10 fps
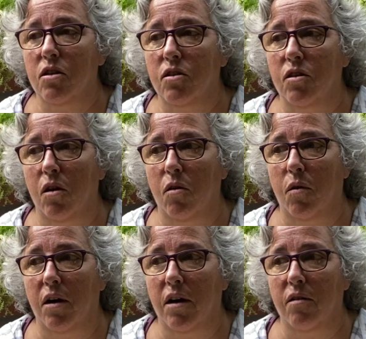
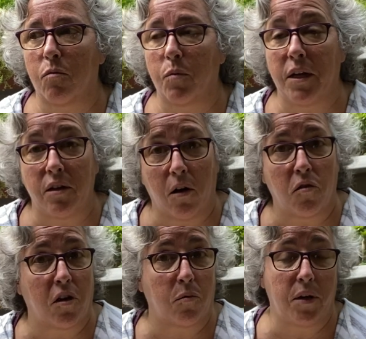So we
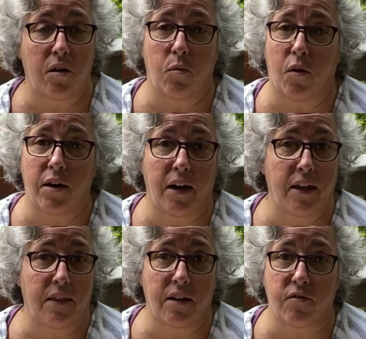know that we don't want
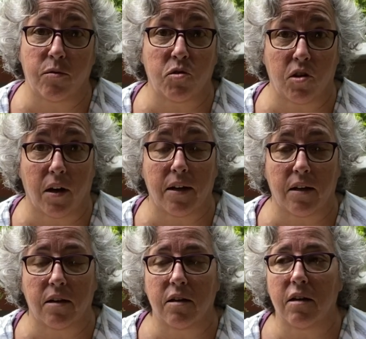anything from
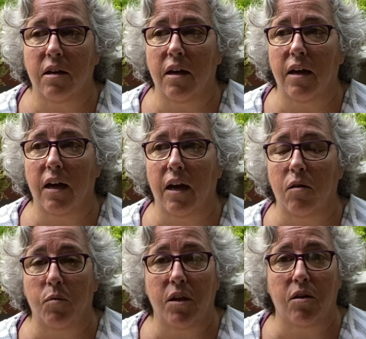China,
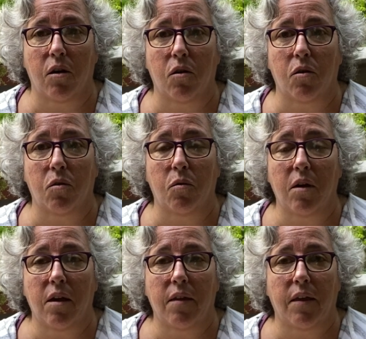and we know
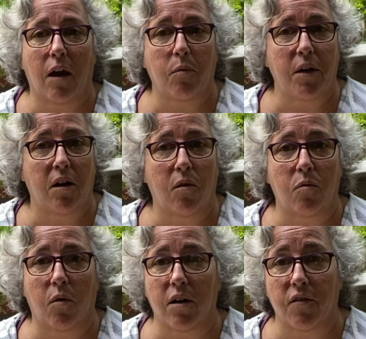that we
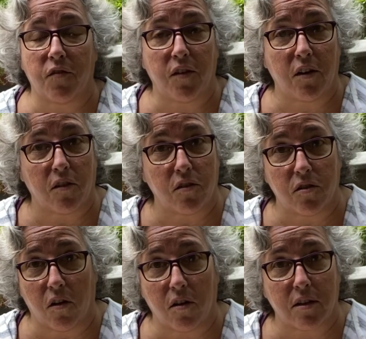don't want to feed our
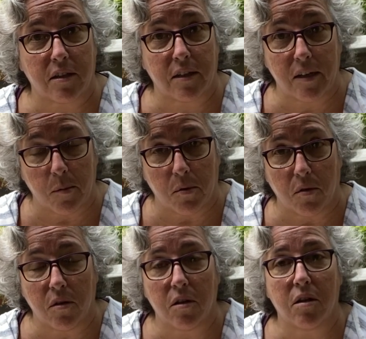dogs
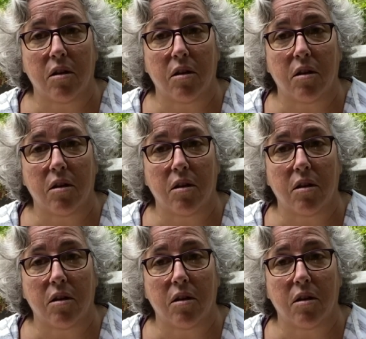kibble,